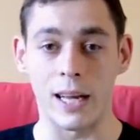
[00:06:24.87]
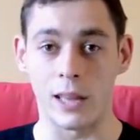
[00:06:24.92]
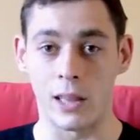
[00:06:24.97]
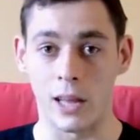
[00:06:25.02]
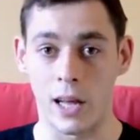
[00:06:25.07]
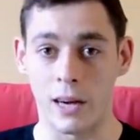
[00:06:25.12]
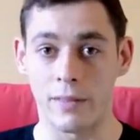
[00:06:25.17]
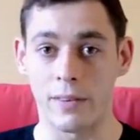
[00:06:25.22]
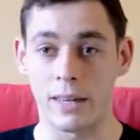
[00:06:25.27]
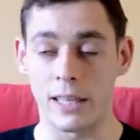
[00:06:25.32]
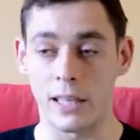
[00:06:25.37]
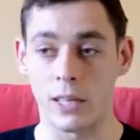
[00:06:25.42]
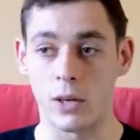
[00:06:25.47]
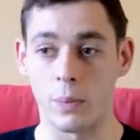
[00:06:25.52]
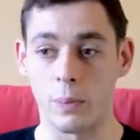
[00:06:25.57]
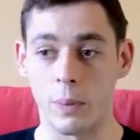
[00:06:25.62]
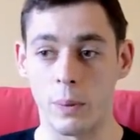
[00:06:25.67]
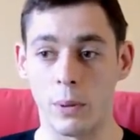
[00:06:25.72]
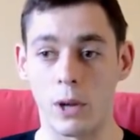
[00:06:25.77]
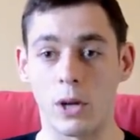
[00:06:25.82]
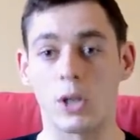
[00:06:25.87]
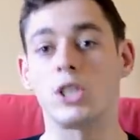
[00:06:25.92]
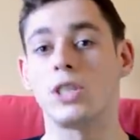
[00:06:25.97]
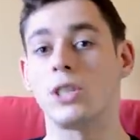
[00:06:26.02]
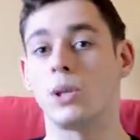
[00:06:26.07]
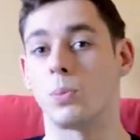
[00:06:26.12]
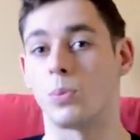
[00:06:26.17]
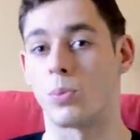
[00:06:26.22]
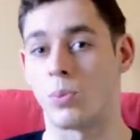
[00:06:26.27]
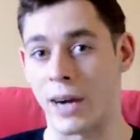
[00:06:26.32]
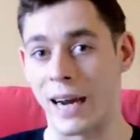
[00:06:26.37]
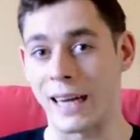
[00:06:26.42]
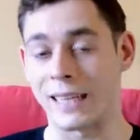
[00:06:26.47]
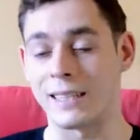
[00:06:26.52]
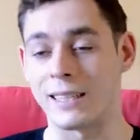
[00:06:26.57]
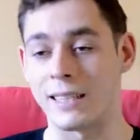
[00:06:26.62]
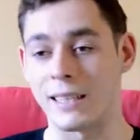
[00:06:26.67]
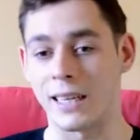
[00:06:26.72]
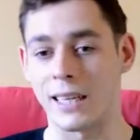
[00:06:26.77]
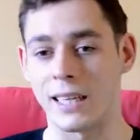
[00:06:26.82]
a lot of Aikido people are still
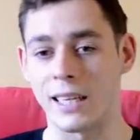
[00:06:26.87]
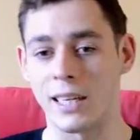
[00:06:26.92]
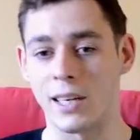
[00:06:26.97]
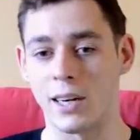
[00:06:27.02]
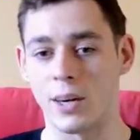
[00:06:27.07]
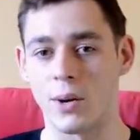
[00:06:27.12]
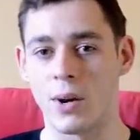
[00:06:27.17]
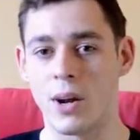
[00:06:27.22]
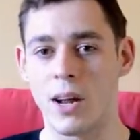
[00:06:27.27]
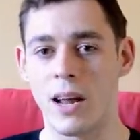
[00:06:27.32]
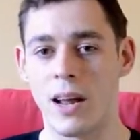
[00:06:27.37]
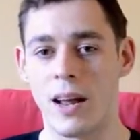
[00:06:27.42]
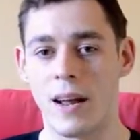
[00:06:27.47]
practicing Aikido,